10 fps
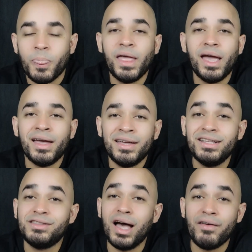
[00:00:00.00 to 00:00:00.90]
Yeah,
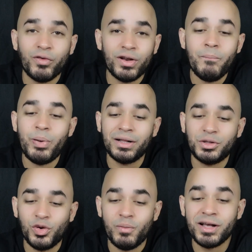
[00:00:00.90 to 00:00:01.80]
he definitely a big
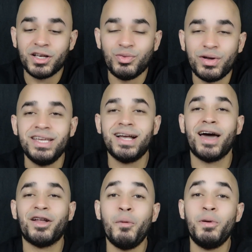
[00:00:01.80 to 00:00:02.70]
dude, man, because when he
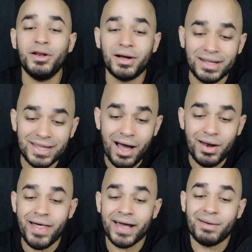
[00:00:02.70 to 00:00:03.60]
got up, he looking
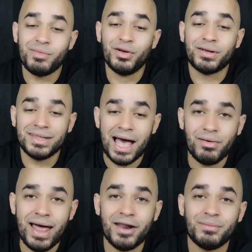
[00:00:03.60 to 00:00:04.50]
down. Like, that camera looking
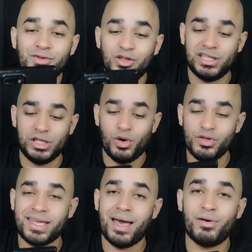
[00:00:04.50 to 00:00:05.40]
down at him. Usually you
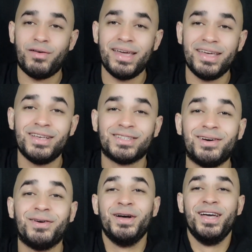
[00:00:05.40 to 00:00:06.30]
hold your camera right here,
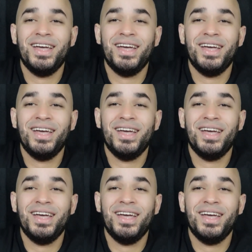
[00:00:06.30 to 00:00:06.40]
so